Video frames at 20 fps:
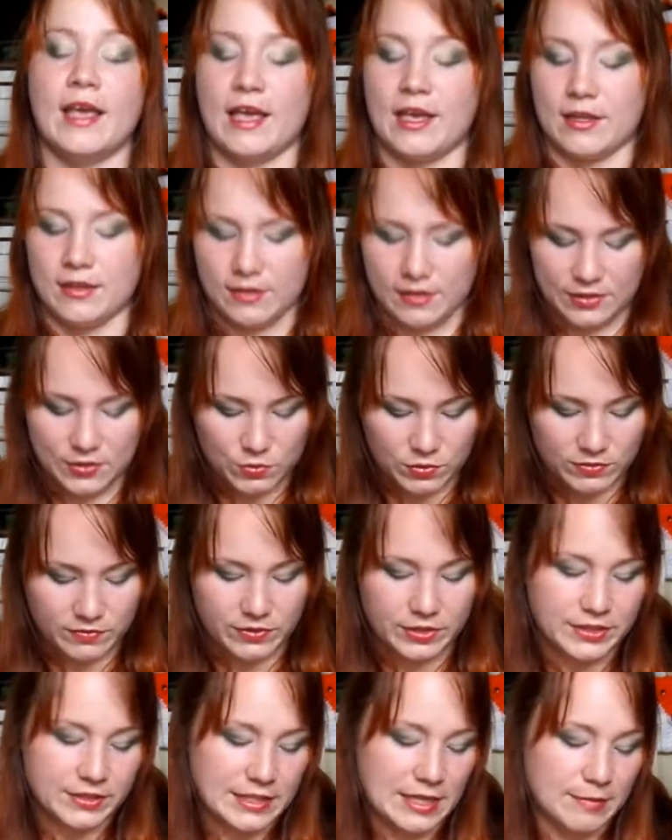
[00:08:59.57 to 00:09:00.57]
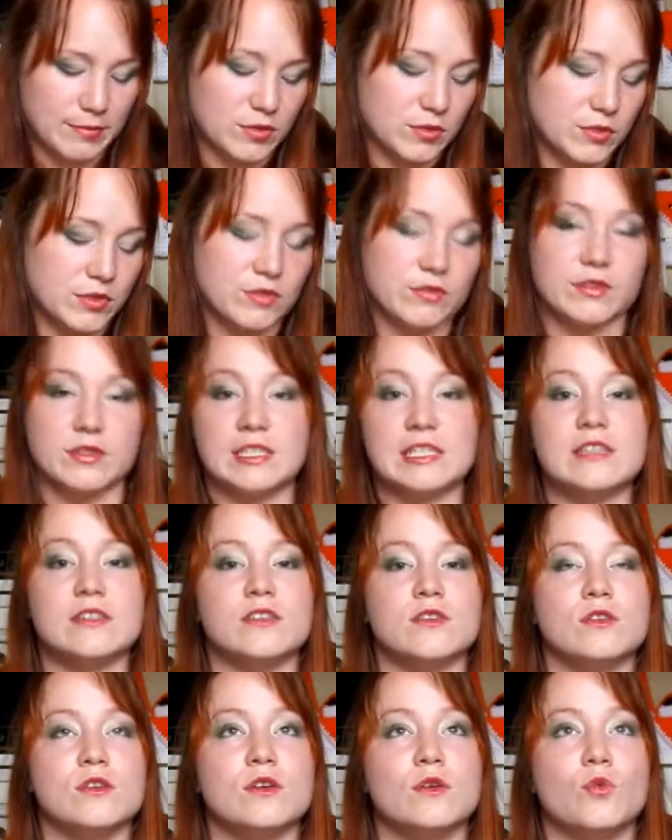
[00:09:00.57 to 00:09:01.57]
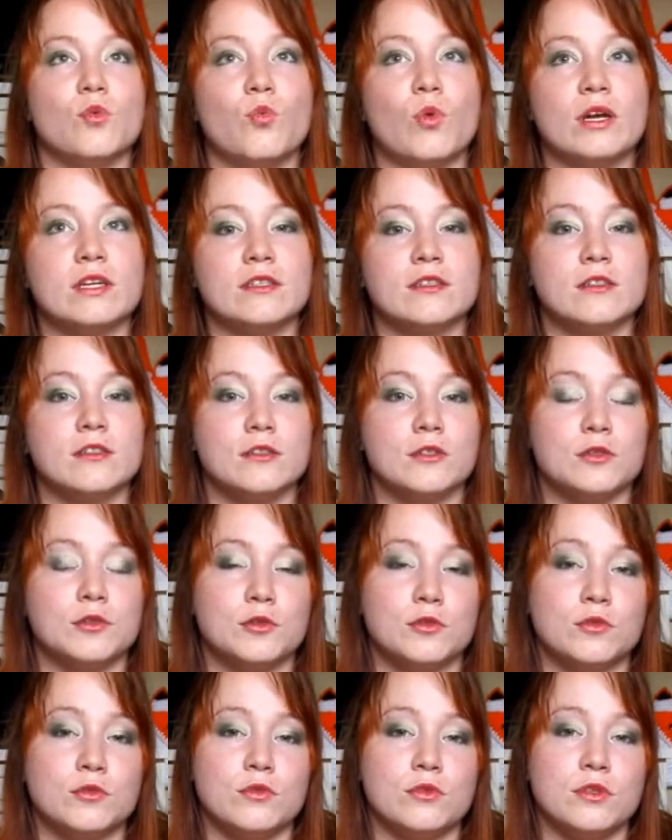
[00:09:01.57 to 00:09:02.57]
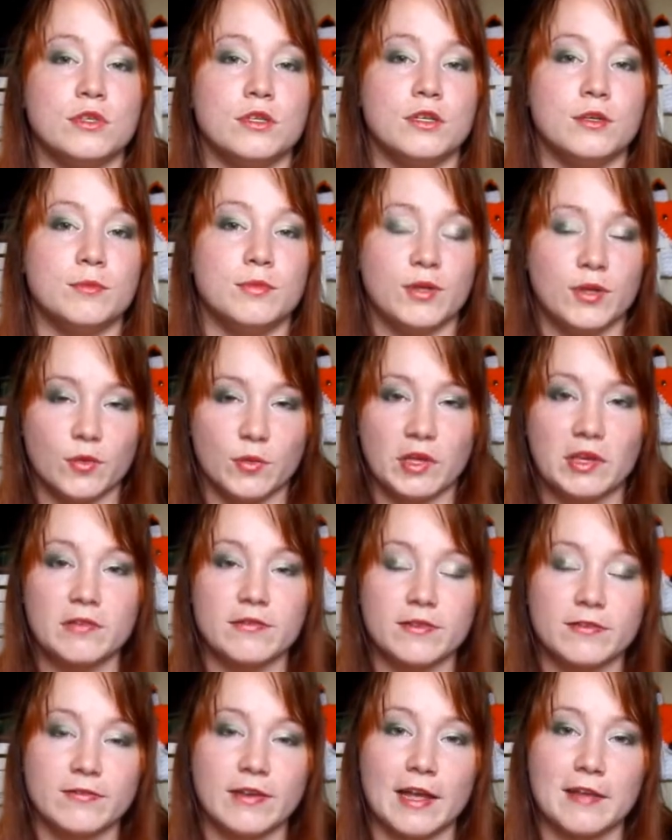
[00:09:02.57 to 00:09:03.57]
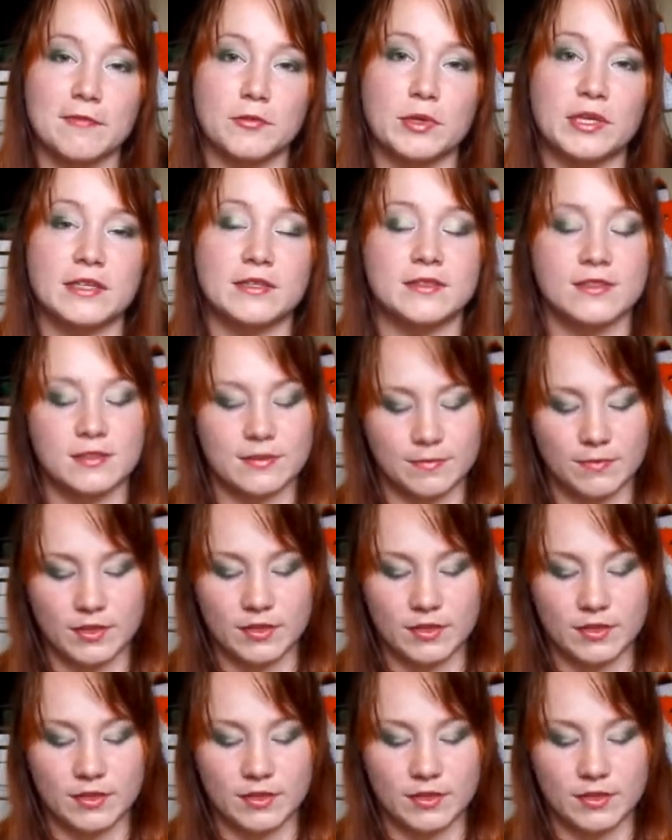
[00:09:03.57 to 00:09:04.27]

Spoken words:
and this one, for example, was released 1 clue per week for 5 weeks.